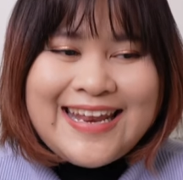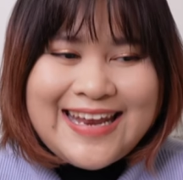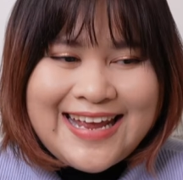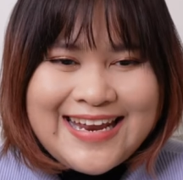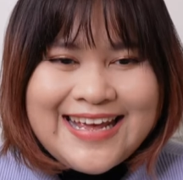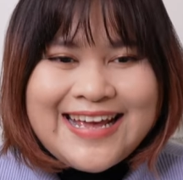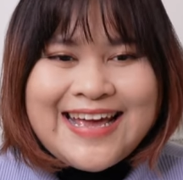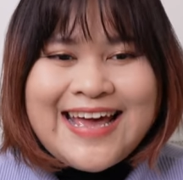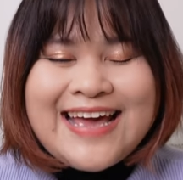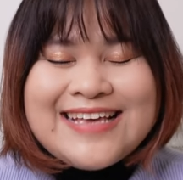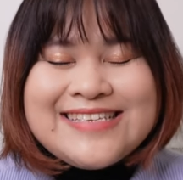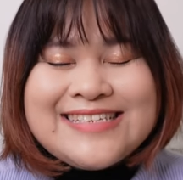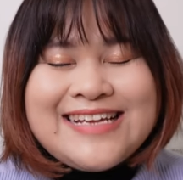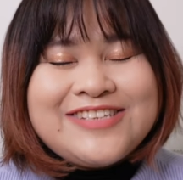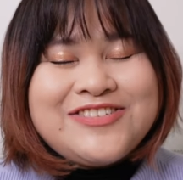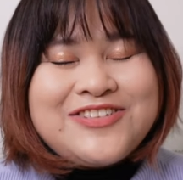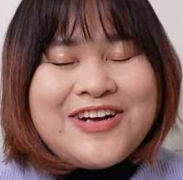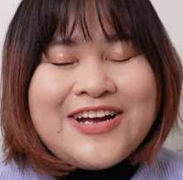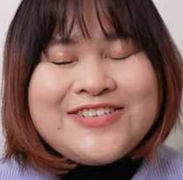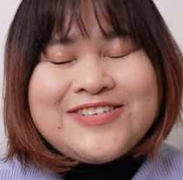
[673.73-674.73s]
In any case,
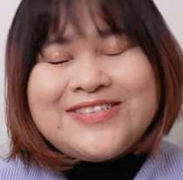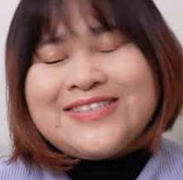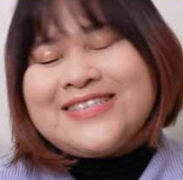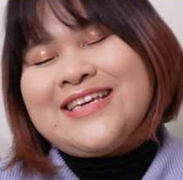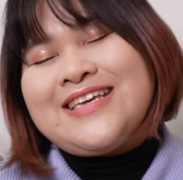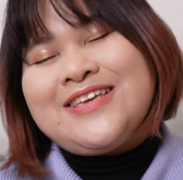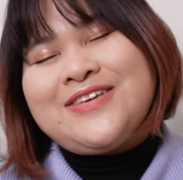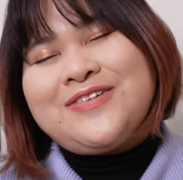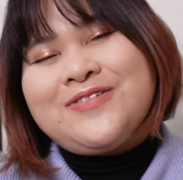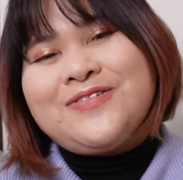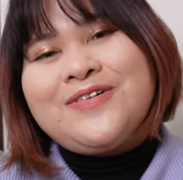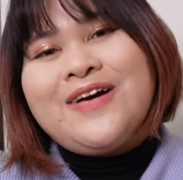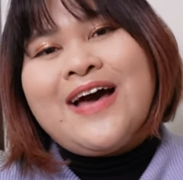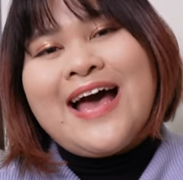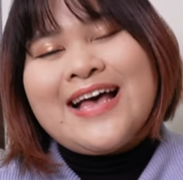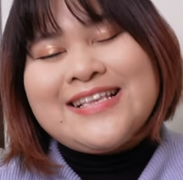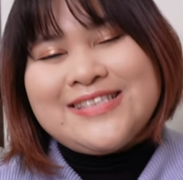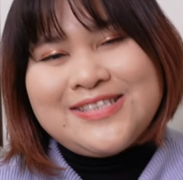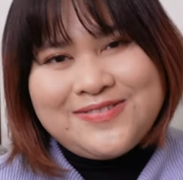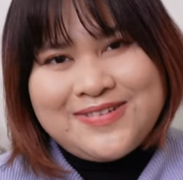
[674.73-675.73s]
I'll try to see you
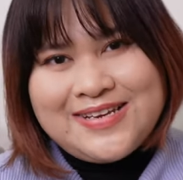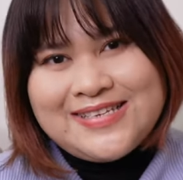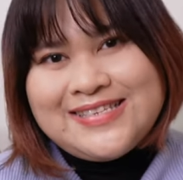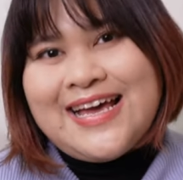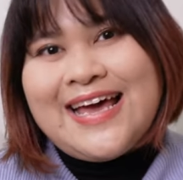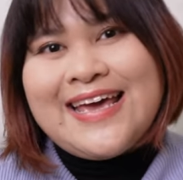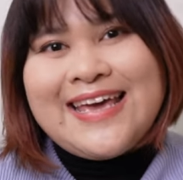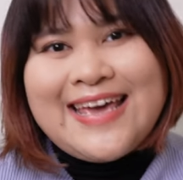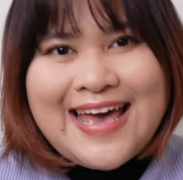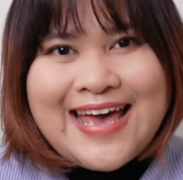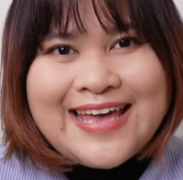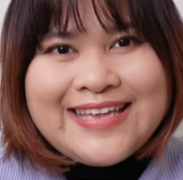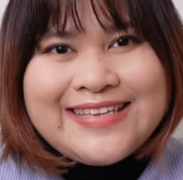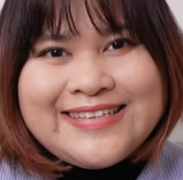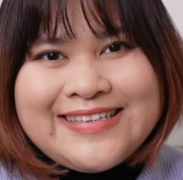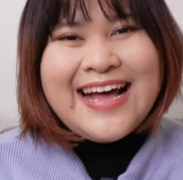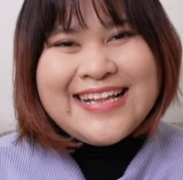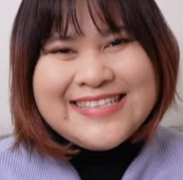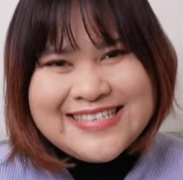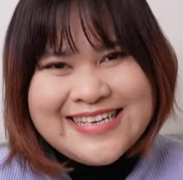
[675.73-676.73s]
as soon as I
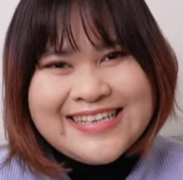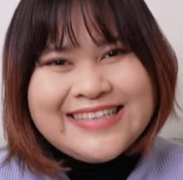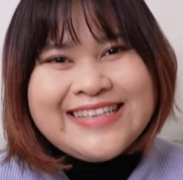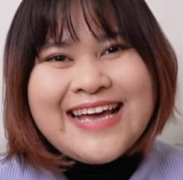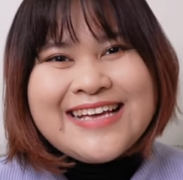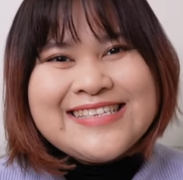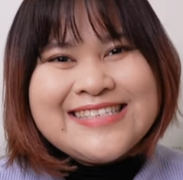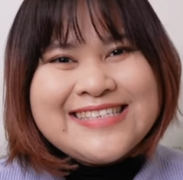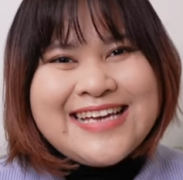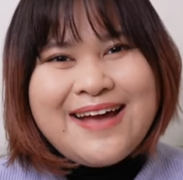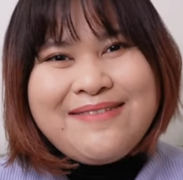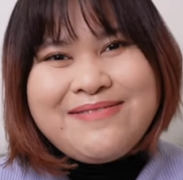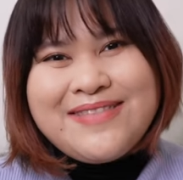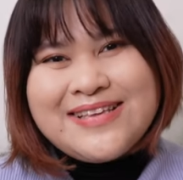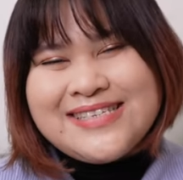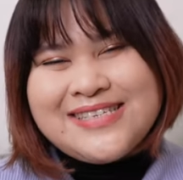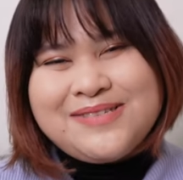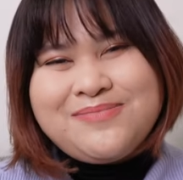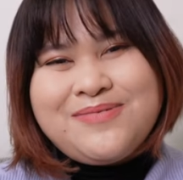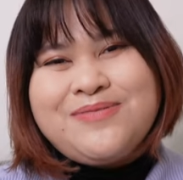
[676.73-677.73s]
can. Until next time,
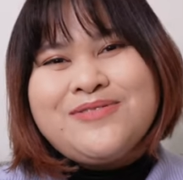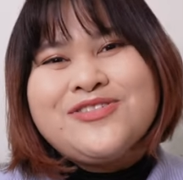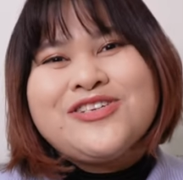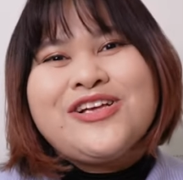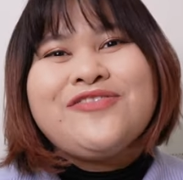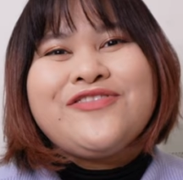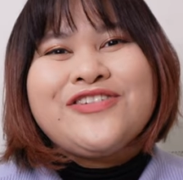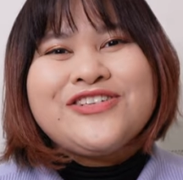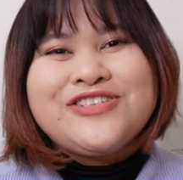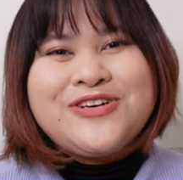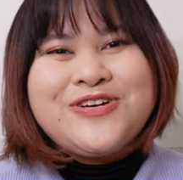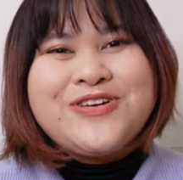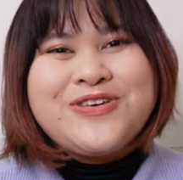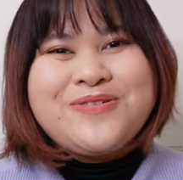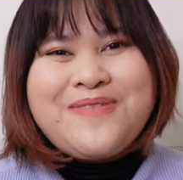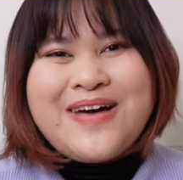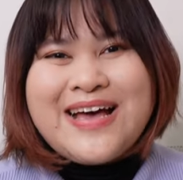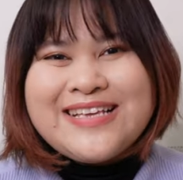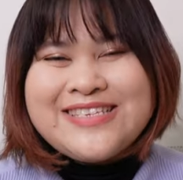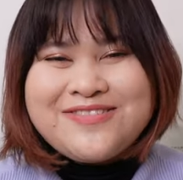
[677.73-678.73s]
this has been Mizhelle all for
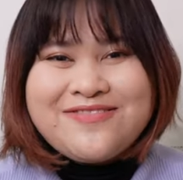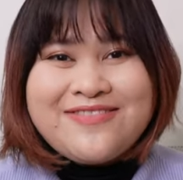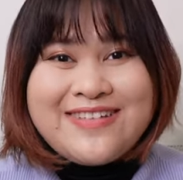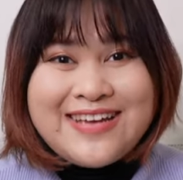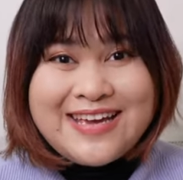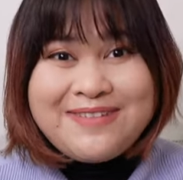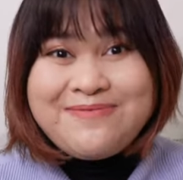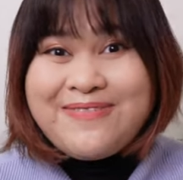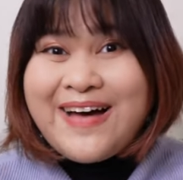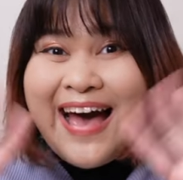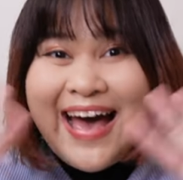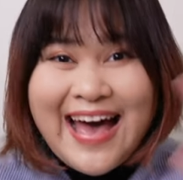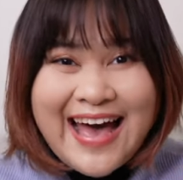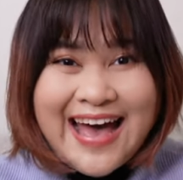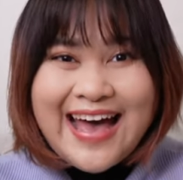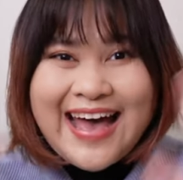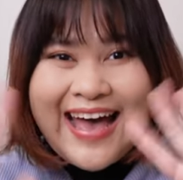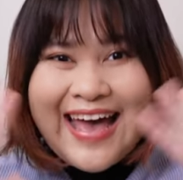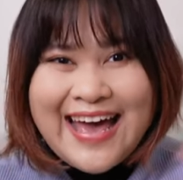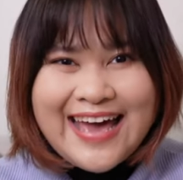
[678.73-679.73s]
Tokyo Past 3.
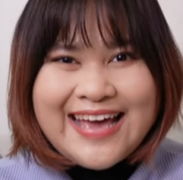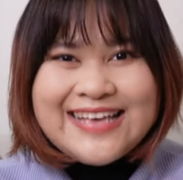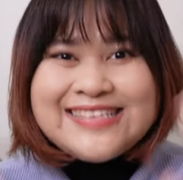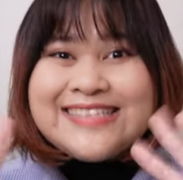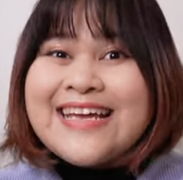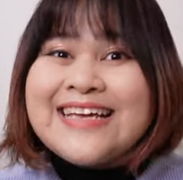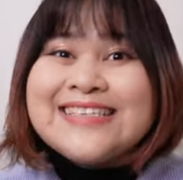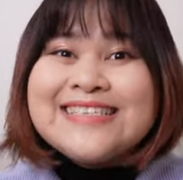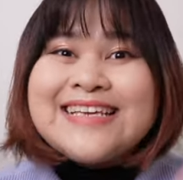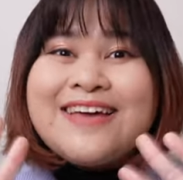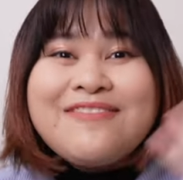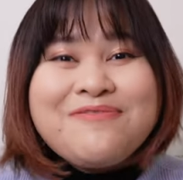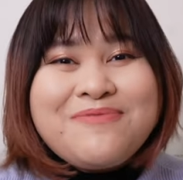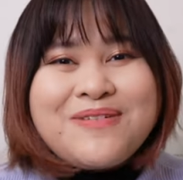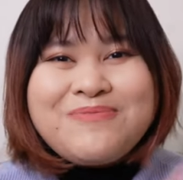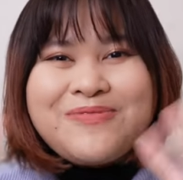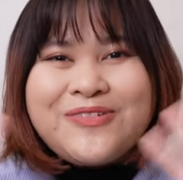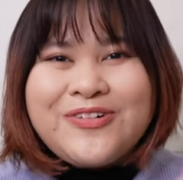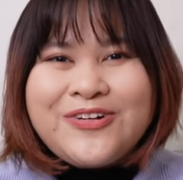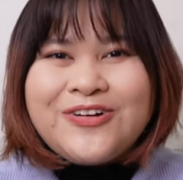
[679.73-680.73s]
Bye! Stay safe,
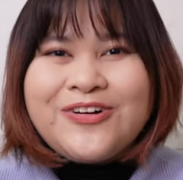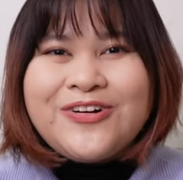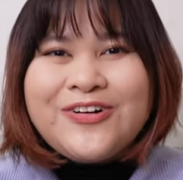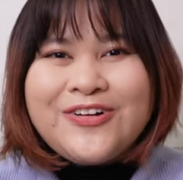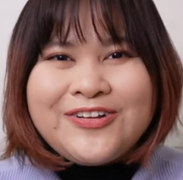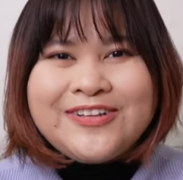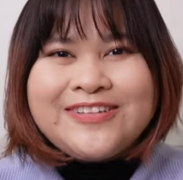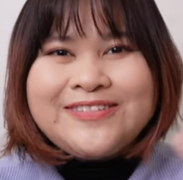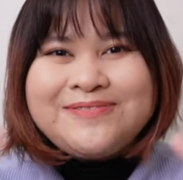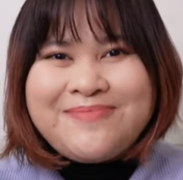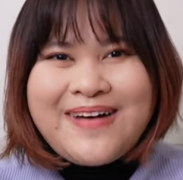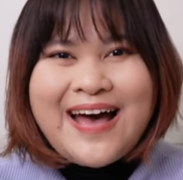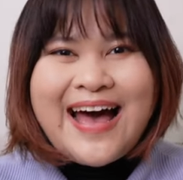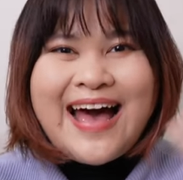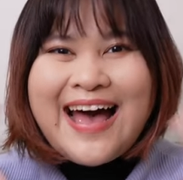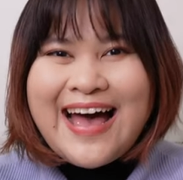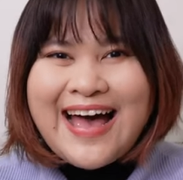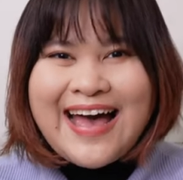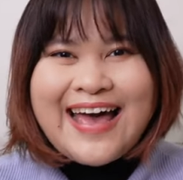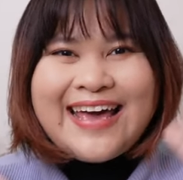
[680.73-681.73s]
people.
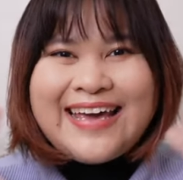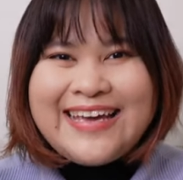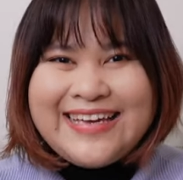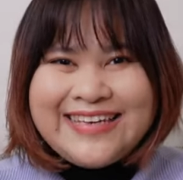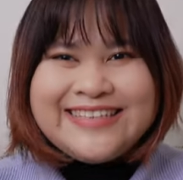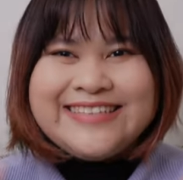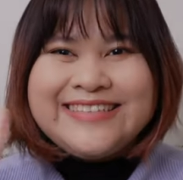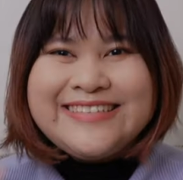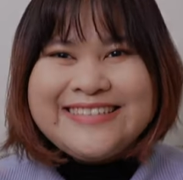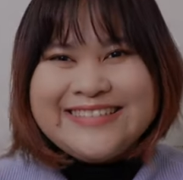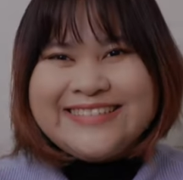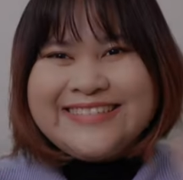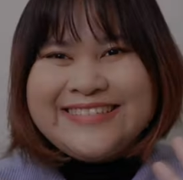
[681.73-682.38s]
Bye!